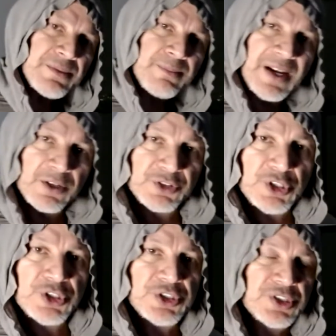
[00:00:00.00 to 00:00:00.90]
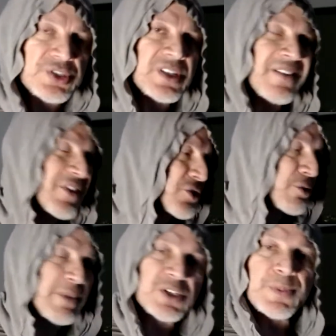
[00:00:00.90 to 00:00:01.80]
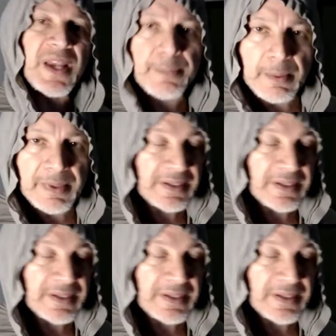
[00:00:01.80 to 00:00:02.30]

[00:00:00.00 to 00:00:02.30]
auditions and stuff. It used to mess me up a bit.